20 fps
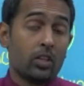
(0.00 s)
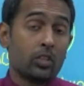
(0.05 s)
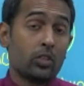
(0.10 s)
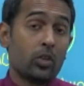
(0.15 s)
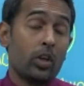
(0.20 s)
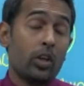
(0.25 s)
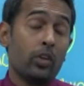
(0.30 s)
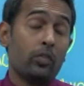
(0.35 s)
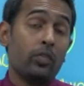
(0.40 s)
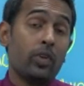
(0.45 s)

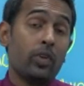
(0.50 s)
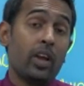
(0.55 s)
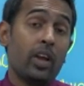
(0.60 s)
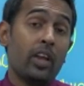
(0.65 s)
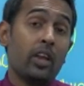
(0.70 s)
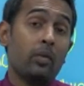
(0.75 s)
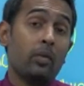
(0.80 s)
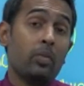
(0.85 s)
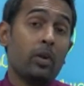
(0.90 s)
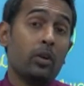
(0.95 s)
So if you are
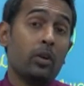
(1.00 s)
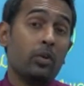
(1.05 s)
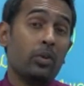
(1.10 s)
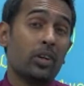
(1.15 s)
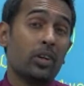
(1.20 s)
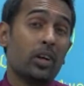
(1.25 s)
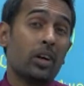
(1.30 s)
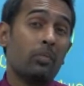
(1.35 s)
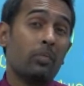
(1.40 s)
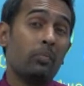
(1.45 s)
able to
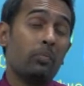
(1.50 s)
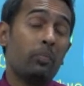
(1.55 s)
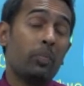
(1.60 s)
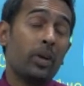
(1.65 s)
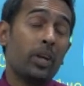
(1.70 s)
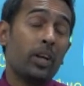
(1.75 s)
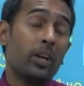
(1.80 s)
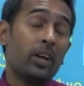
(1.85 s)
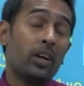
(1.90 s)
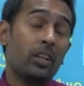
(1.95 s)

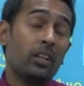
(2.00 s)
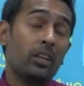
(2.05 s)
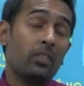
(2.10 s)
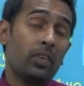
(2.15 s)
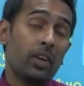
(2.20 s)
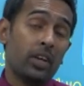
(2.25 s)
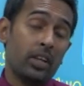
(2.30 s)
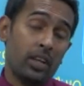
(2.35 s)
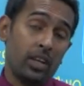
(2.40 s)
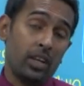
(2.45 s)
compare the
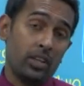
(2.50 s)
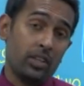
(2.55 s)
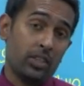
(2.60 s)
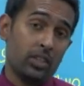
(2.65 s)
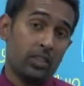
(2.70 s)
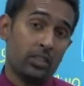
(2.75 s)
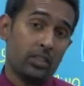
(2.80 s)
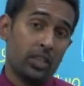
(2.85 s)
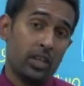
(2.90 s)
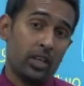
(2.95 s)

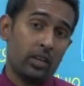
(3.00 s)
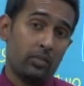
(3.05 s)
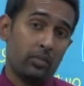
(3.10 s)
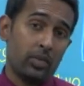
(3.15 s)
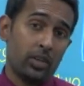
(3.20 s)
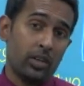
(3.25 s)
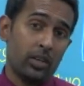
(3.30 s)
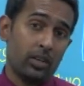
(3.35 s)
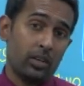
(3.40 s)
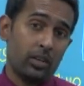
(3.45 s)
financial
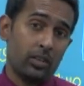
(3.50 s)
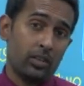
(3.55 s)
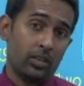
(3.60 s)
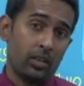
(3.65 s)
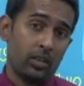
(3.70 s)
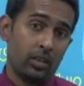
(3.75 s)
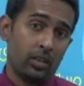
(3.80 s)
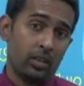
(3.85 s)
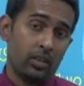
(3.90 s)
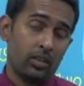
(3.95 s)

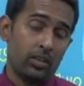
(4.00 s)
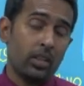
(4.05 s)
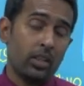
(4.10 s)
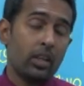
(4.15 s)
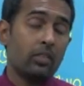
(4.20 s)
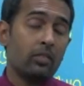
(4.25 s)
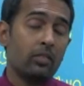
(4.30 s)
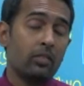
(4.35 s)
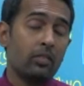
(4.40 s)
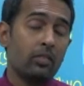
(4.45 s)
statements,
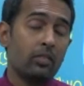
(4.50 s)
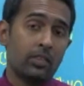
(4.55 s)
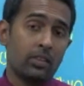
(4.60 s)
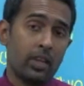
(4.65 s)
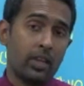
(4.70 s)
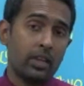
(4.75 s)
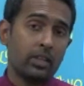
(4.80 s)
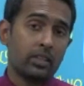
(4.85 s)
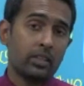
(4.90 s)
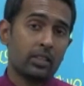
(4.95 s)
then we say
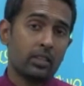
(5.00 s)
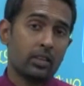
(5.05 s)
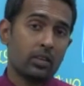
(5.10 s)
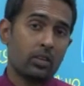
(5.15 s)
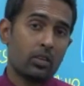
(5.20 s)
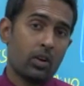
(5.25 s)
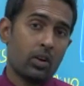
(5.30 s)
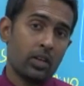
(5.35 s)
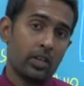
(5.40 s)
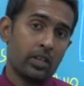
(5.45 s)
its
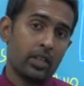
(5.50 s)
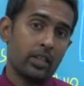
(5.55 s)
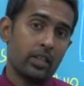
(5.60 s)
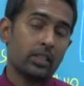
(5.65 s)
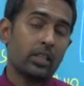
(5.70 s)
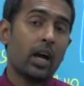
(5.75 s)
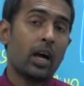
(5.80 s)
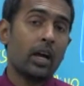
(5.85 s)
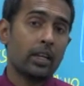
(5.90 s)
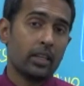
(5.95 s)
quality
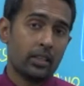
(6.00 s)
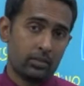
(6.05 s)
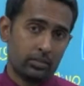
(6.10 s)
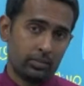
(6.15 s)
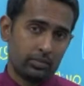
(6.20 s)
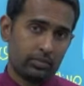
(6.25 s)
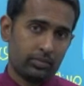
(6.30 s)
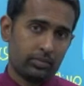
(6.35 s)
is higher.